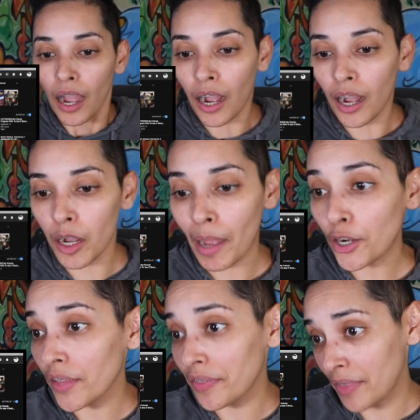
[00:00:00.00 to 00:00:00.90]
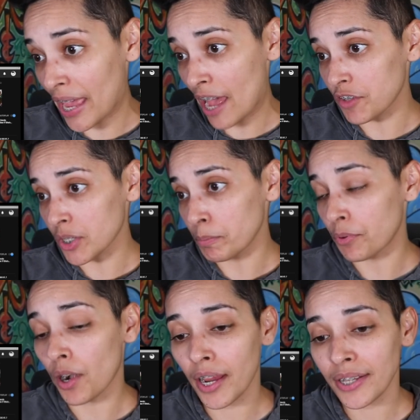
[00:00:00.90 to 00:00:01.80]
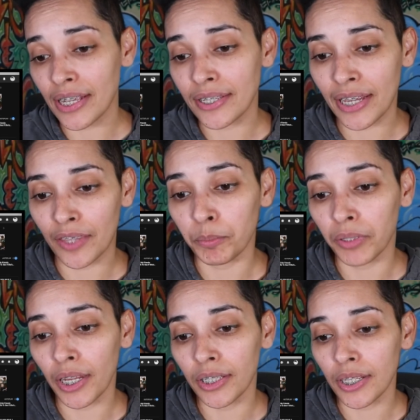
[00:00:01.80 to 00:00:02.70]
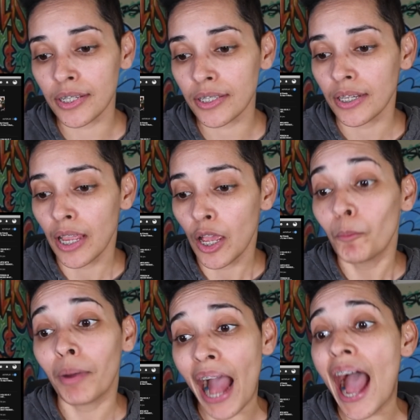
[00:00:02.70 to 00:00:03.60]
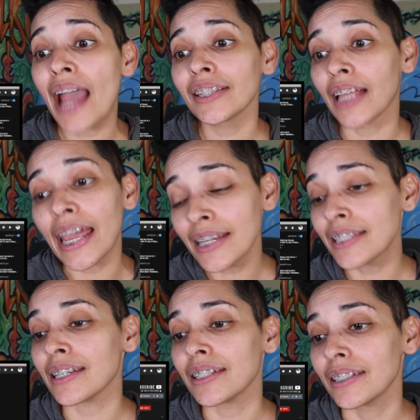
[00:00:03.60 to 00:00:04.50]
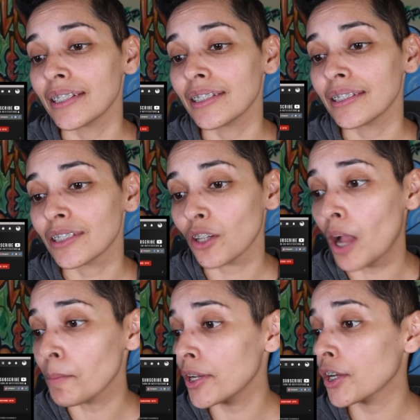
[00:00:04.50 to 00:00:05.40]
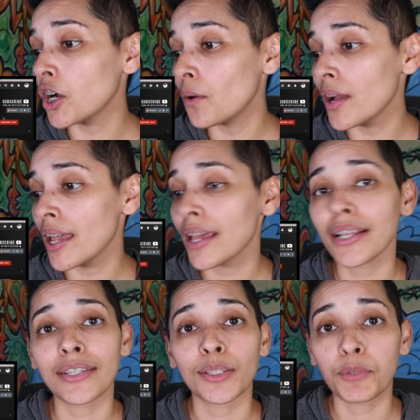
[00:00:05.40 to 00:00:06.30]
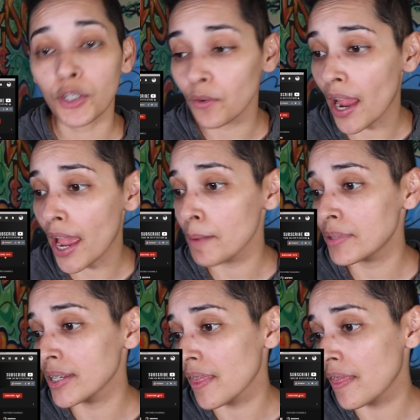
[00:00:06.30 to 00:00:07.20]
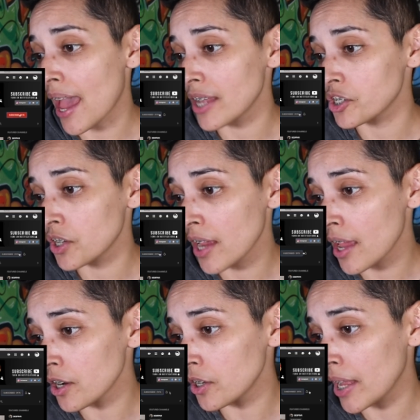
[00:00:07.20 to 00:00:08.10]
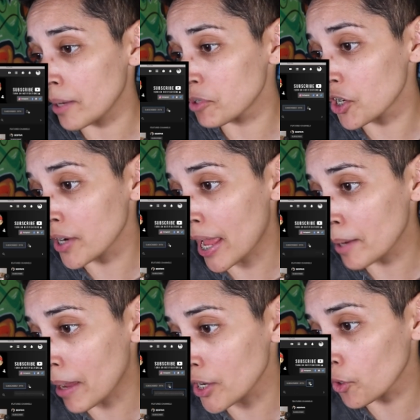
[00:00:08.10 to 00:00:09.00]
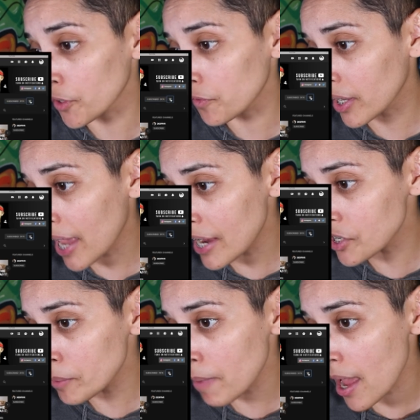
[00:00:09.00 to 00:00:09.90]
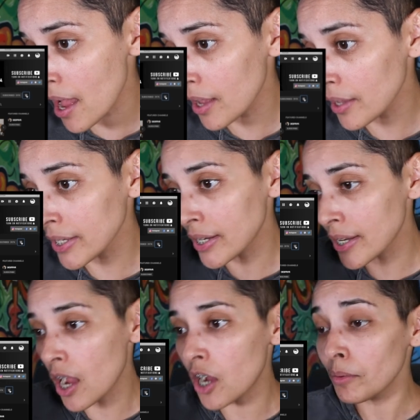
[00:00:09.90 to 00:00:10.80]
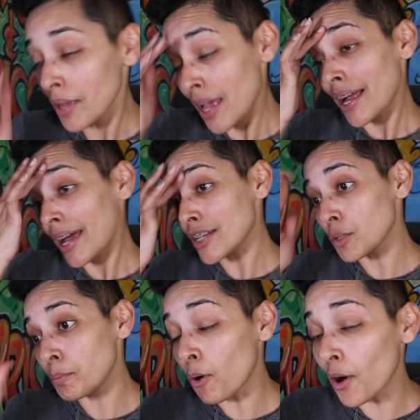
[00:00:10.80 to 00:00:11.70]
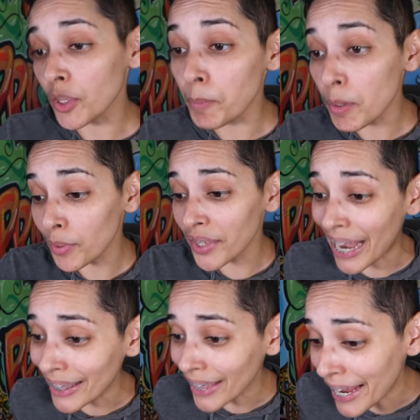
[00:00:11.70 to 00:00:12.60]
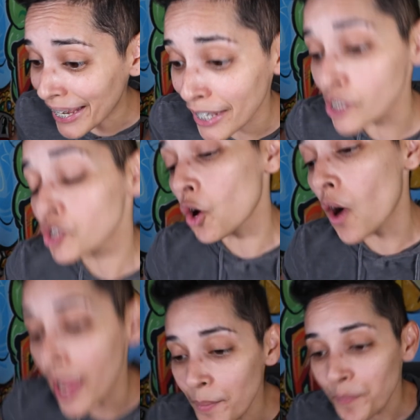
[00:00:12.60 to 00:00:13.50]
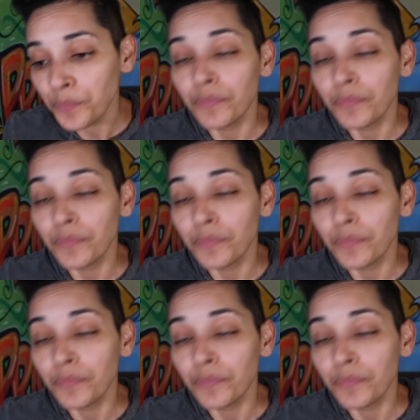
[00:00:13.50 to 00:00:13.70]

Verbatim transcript: I know that they have some pranks I see in the playlist, but I liked it. So I'm gonna go ahead and subscribe to that channel and turn on my notification bell, you know? Gotta support the people that I like and enjoy.